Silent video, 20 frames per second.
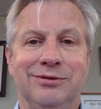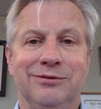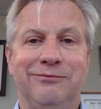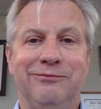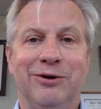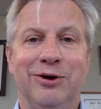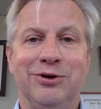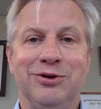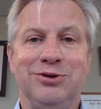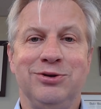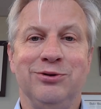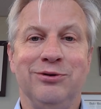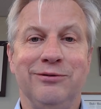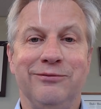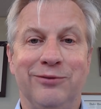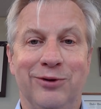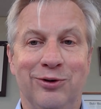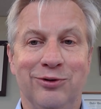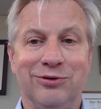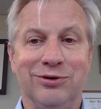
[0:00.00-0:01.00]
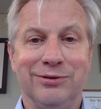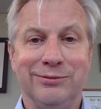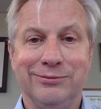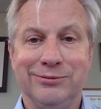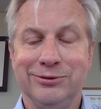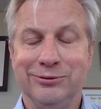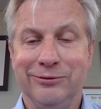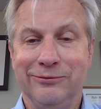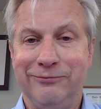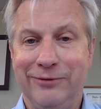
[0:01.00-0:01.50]
folks who are vulnerable,
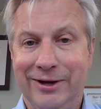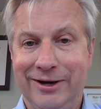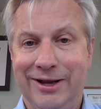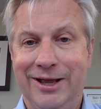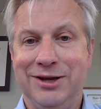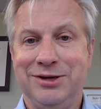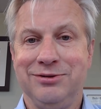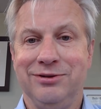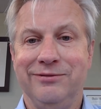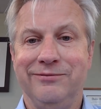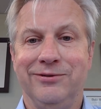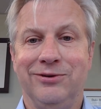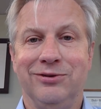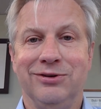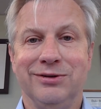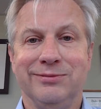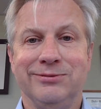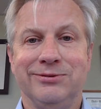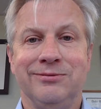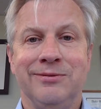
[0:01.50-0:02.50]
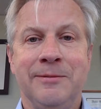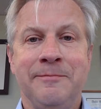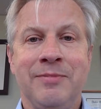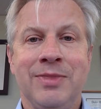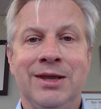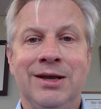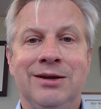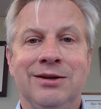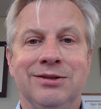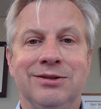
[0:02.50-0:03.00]
who are financially vulnerable,
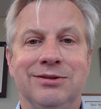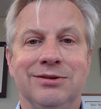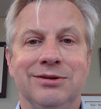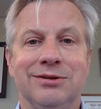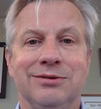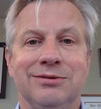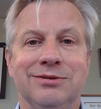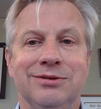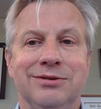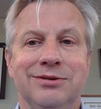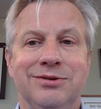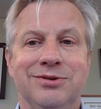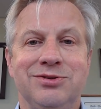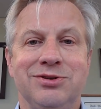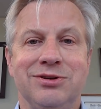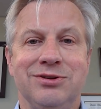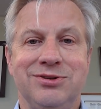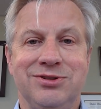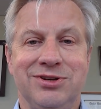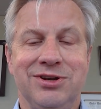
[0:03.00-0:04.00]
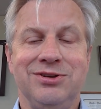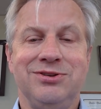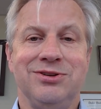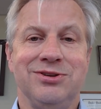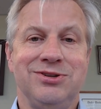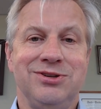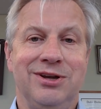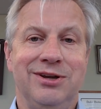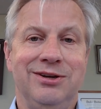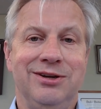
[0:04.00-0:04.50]
the
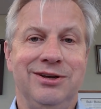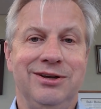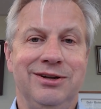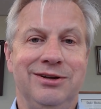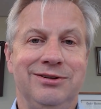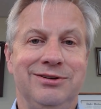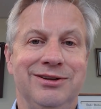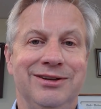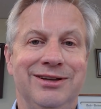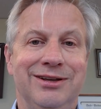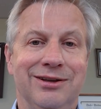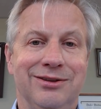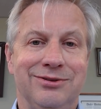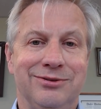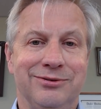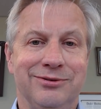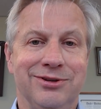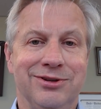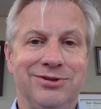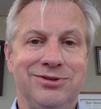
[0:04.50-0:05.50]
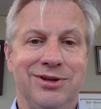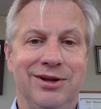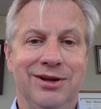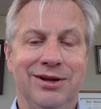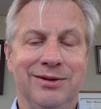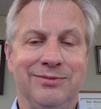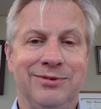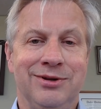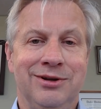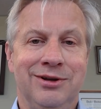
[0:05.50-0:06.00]
assistance they need to get through this
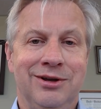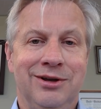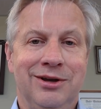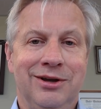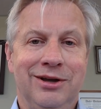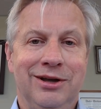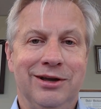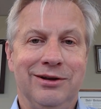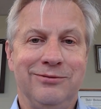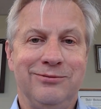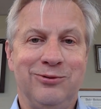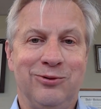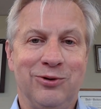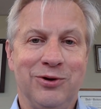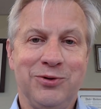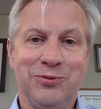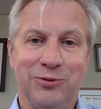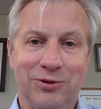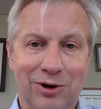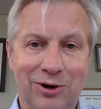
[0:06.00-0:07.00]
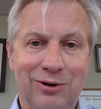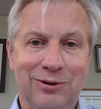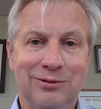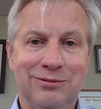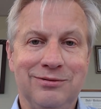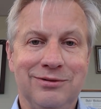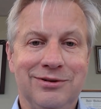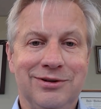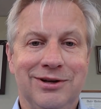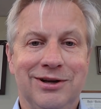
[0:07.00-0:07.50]
time. And of course, we're
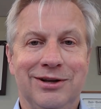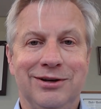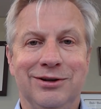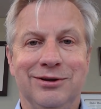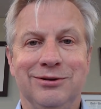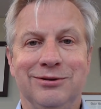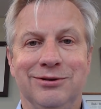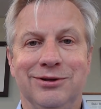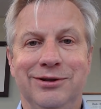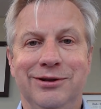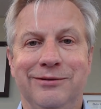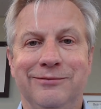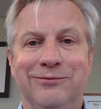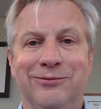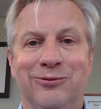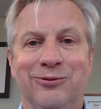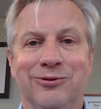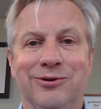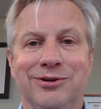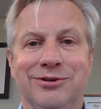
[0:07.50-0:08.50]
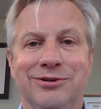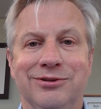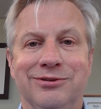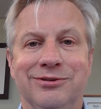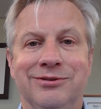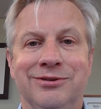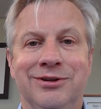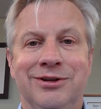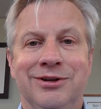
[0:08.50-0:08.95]
all, I know, looking forward to